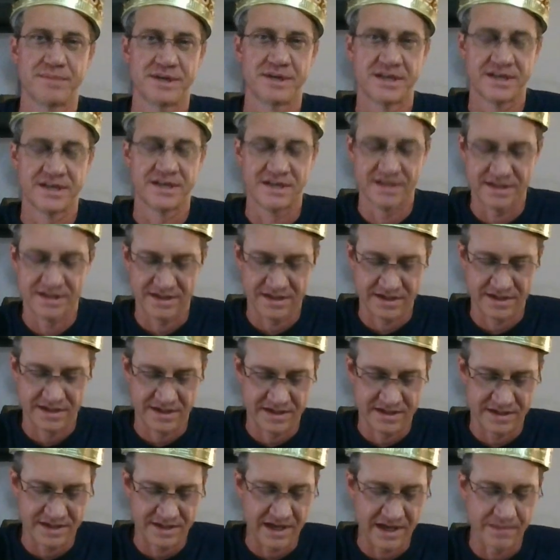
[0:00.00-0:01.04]
bud and
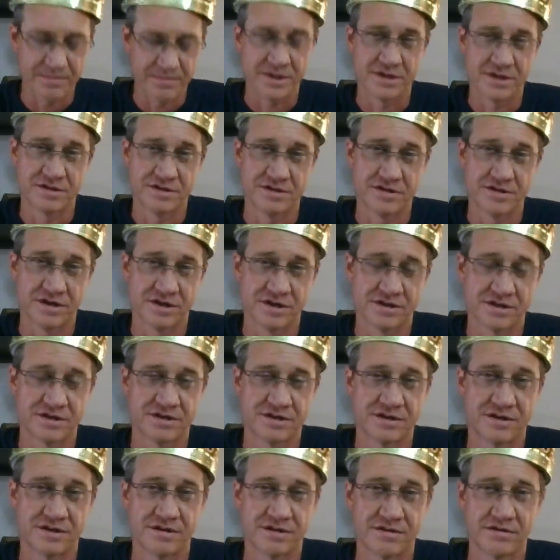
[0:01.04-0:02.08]
uh, tight bud
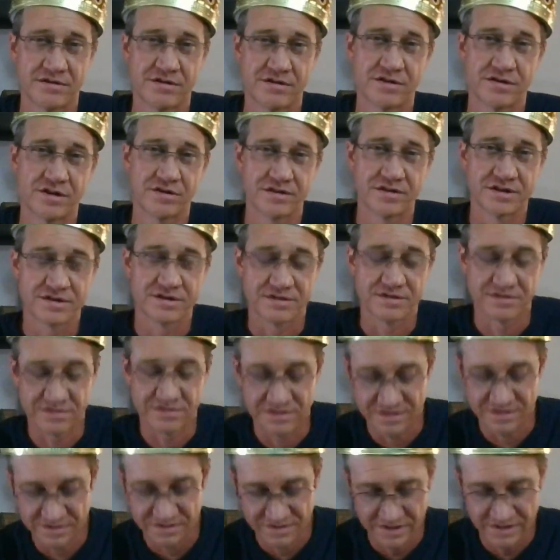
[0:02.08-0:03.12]
structure, good
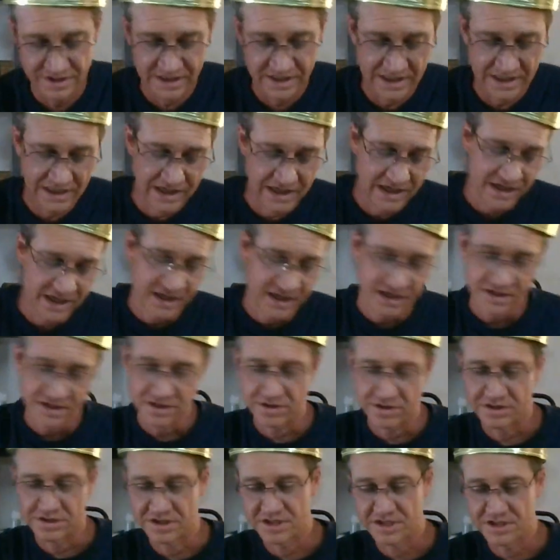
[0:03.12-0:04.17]
crystals.
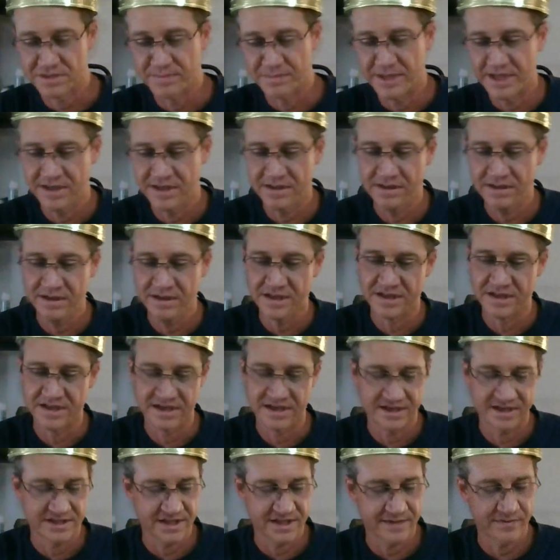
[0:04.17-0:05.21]
So the smell, it
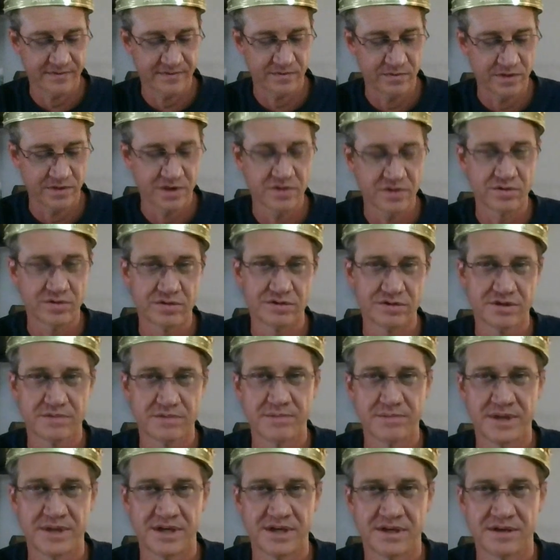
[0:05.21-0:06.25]
does have a really cool
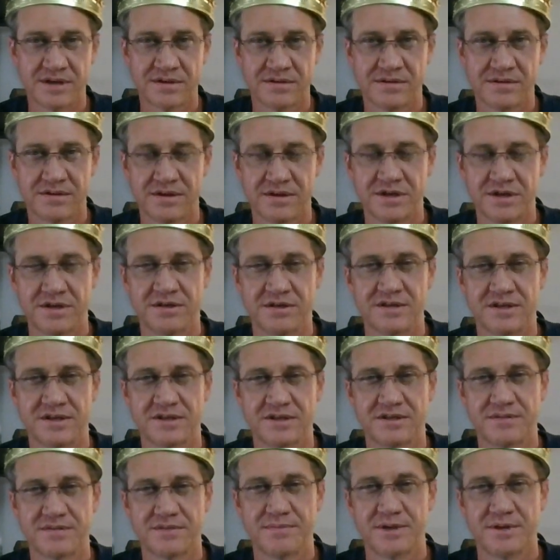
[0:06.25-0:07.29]
smell. You know, it
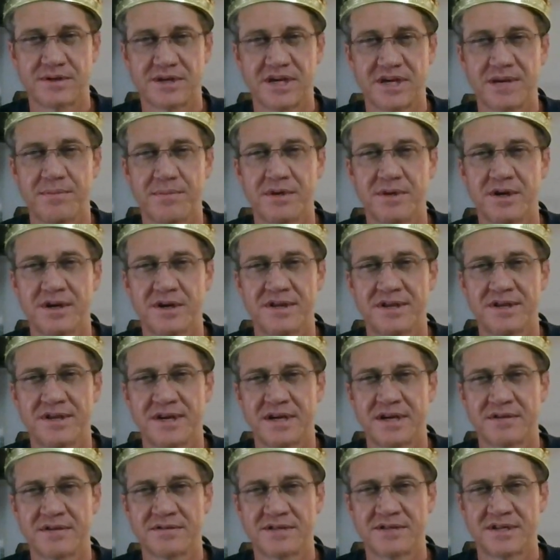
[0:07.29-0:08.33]
does smell chemi on the
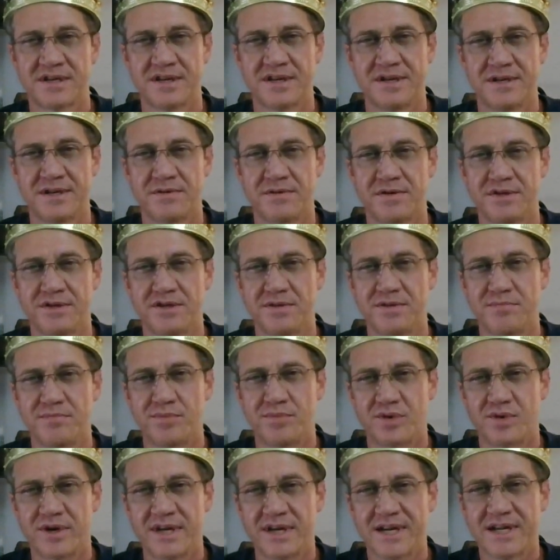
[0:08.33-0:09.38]
outside, and once you
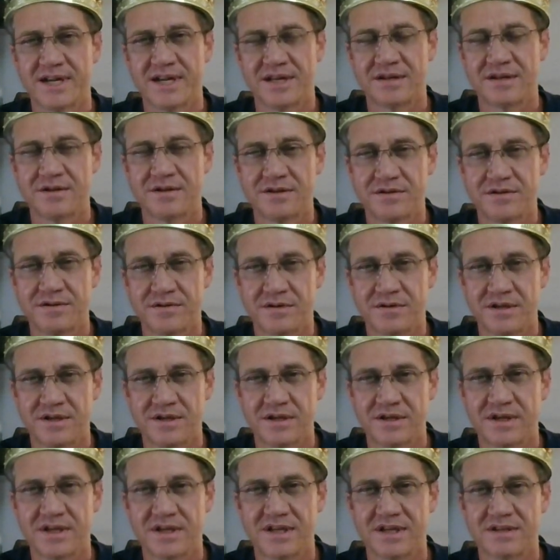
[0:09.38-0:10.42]
break into it,
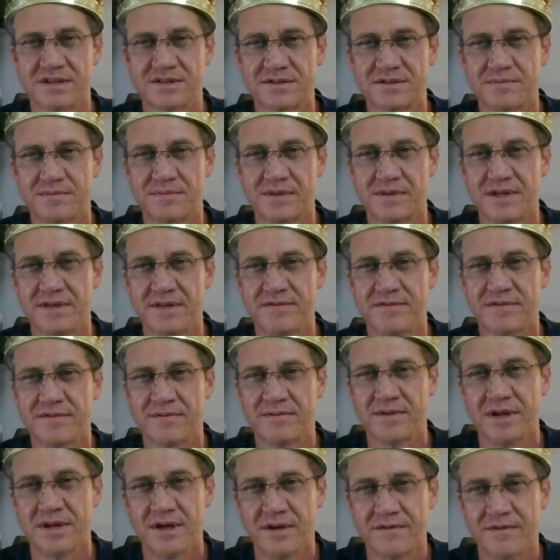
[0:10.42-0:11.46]
you get some
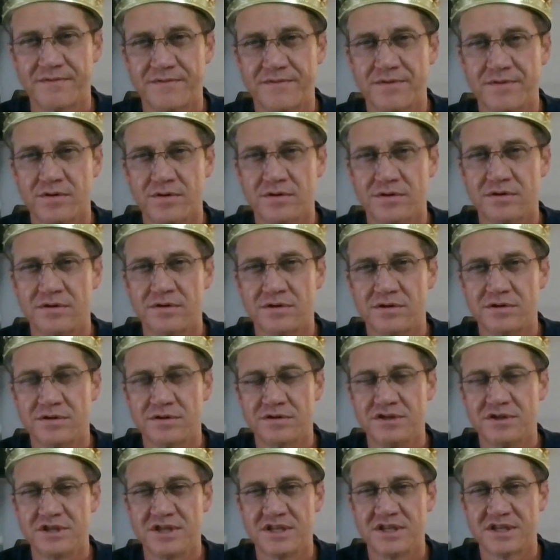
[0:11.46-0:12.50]
even fuller
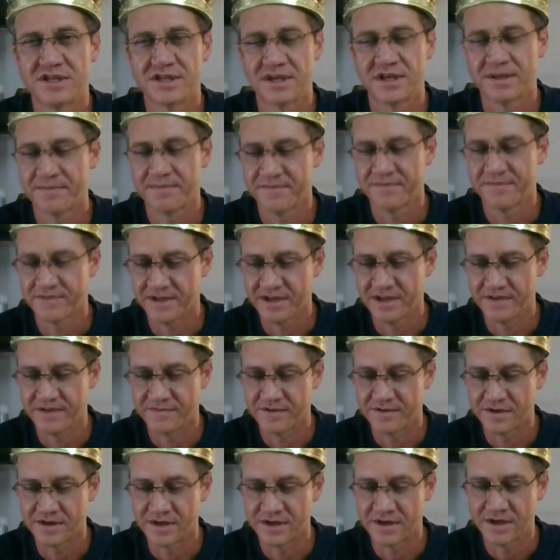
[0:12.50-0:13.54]
OG type
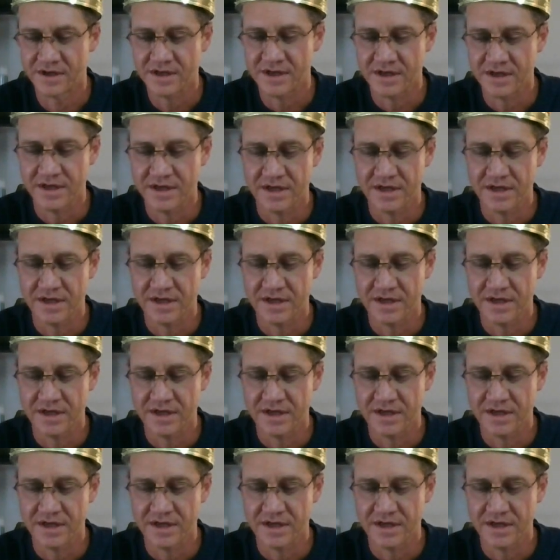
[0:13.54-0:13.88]
flavor